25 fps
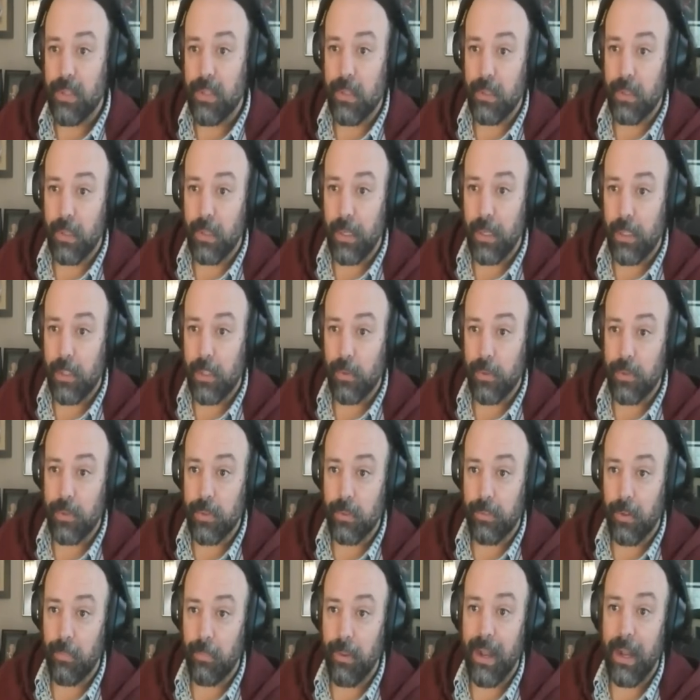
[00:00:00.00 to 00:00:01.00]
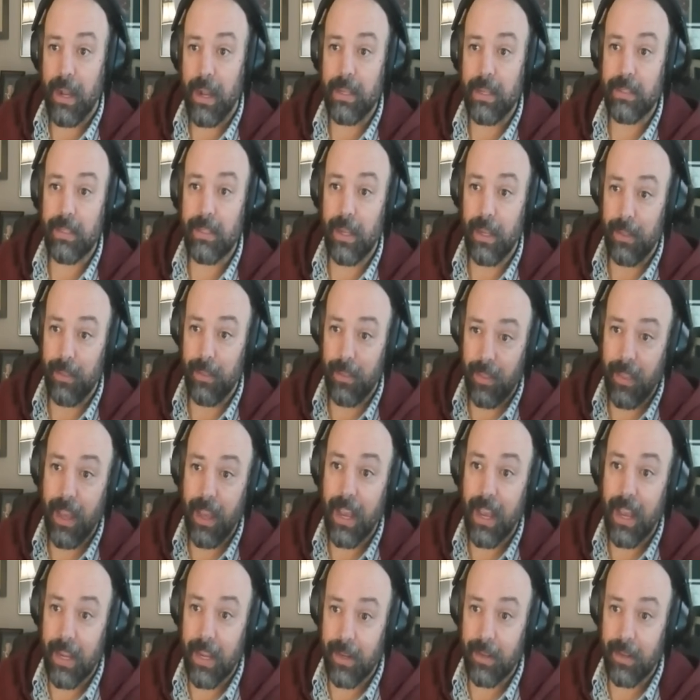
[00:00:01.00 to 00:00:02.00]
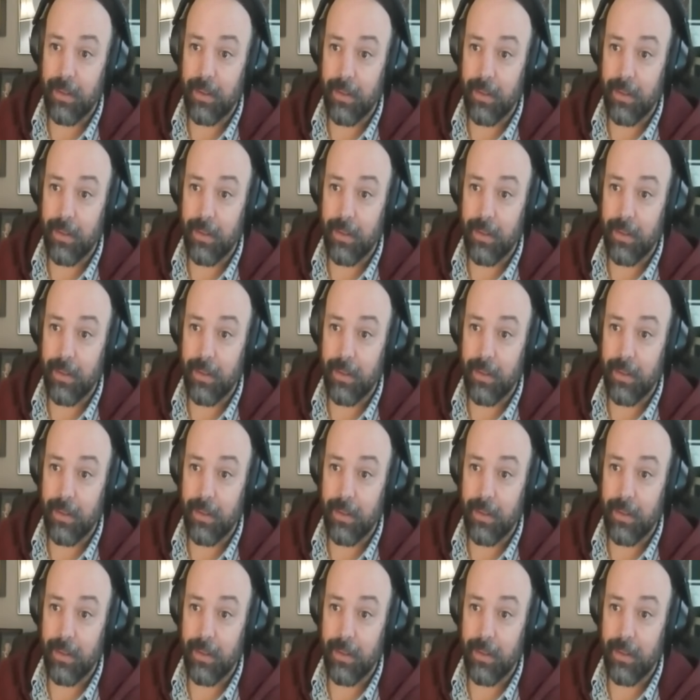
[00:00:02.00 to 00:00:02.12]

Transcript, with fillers: intellectuals of our past. And that,